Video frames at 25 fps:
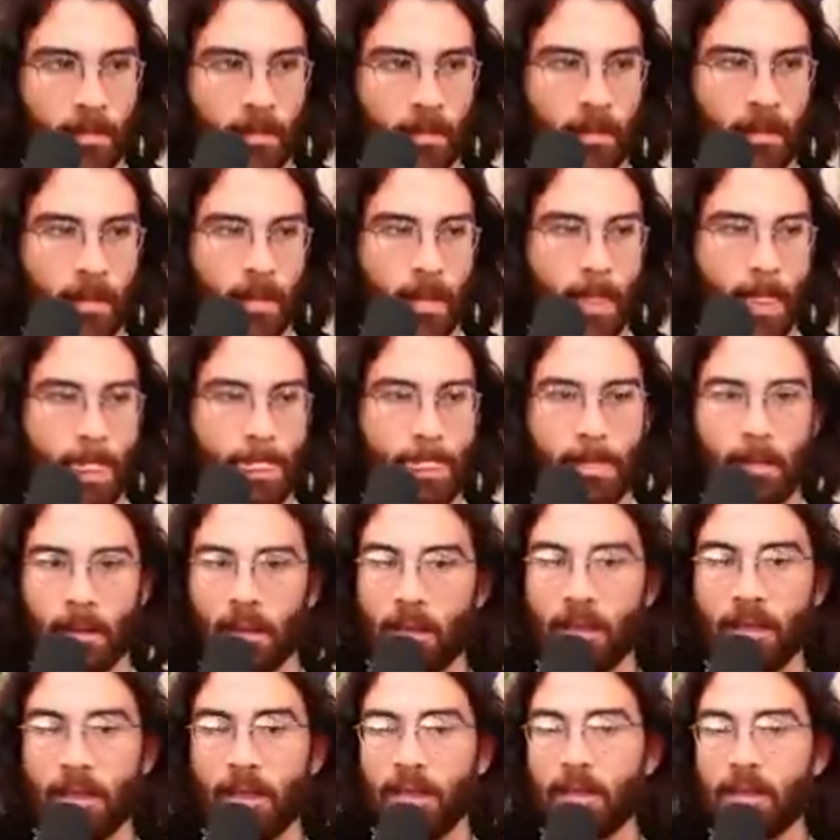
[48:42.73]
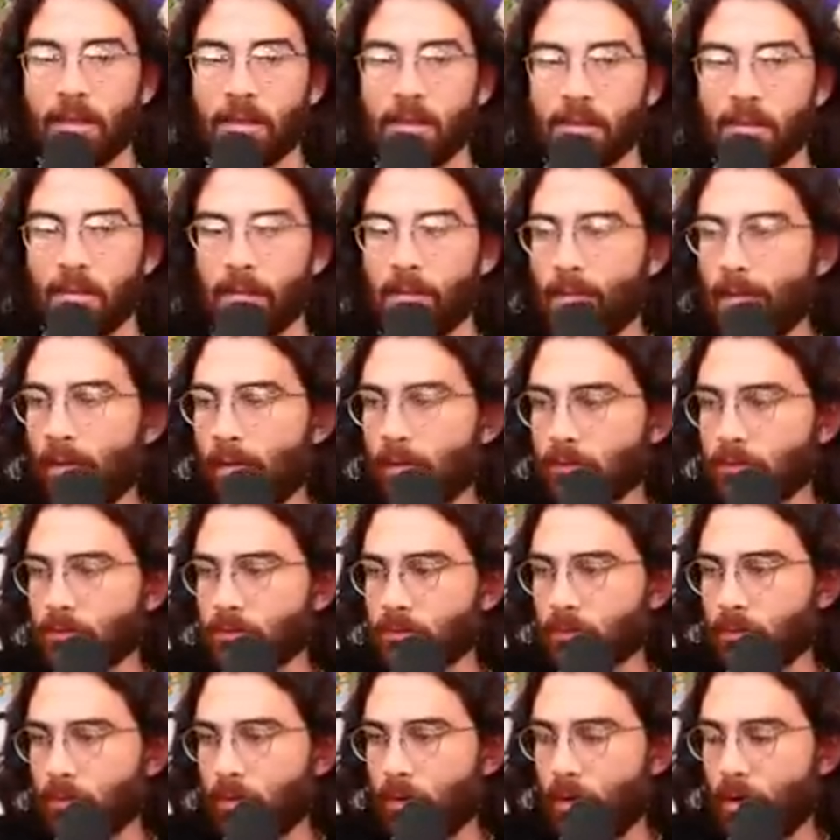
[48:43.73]

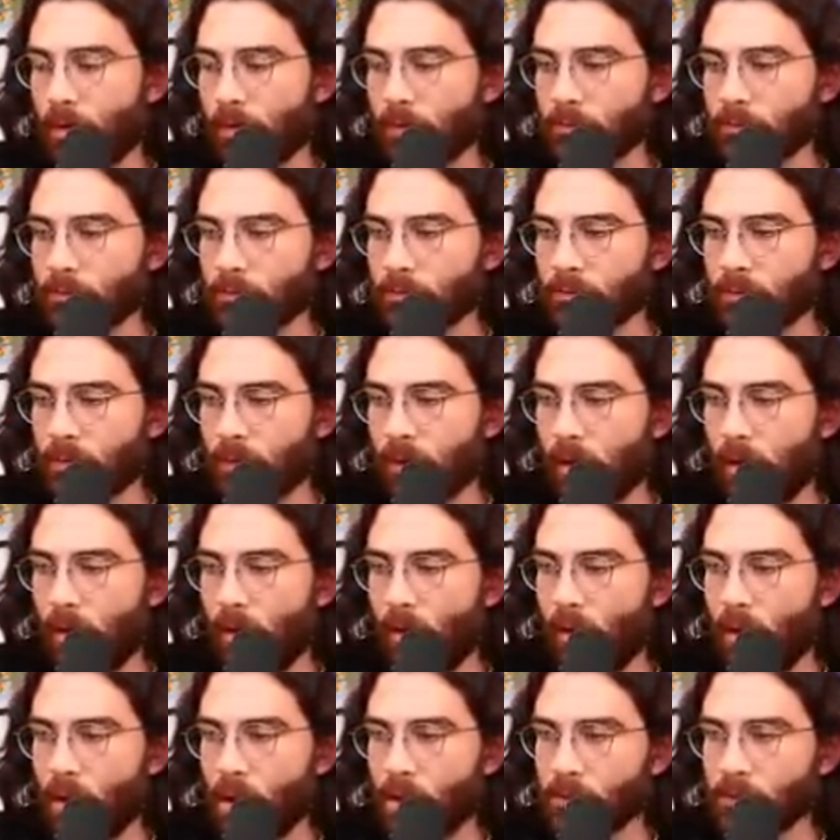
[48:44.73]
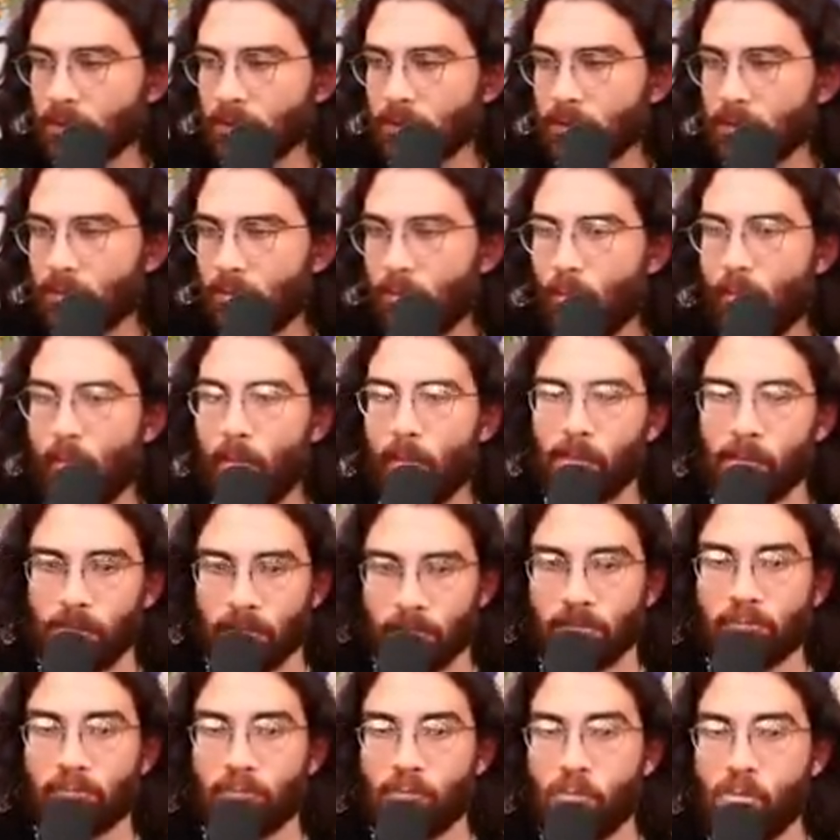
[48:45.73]

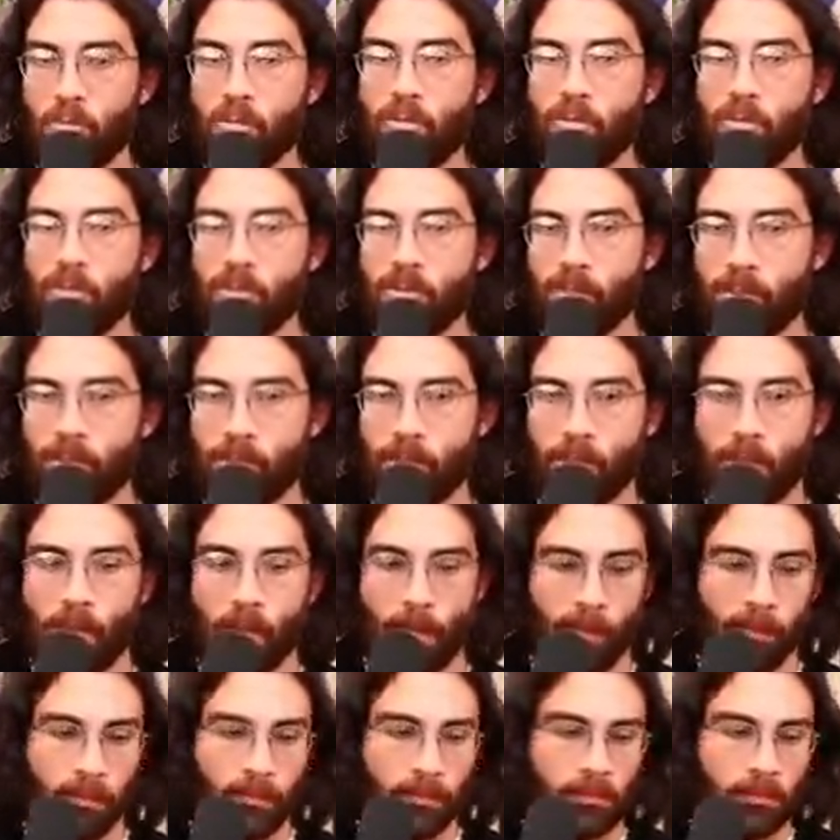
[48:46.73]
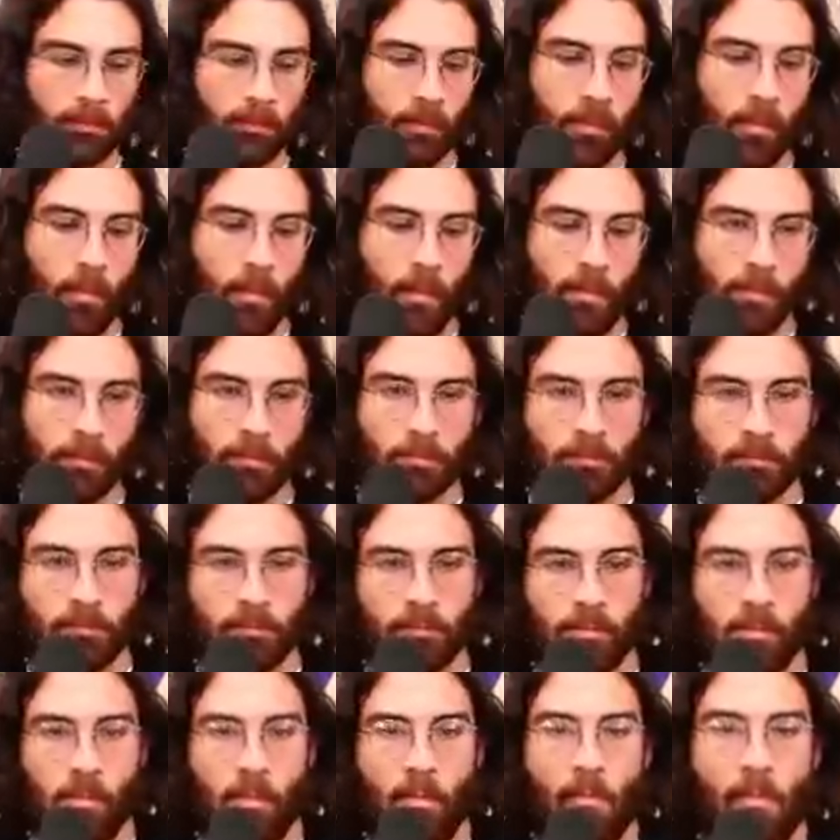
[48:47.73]

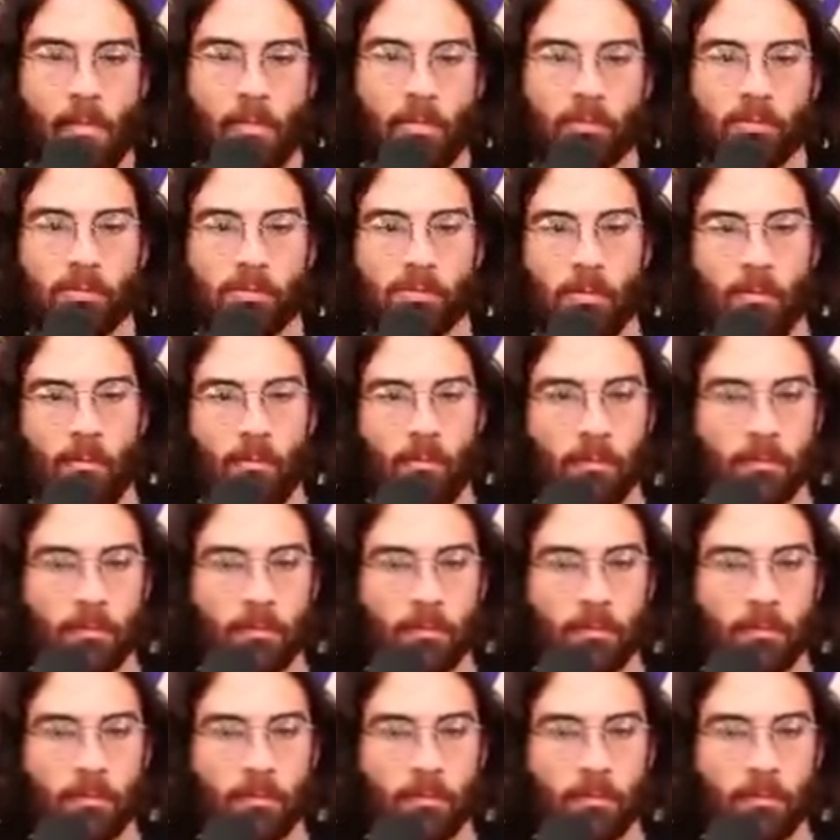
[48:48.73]
The person shown says nothing.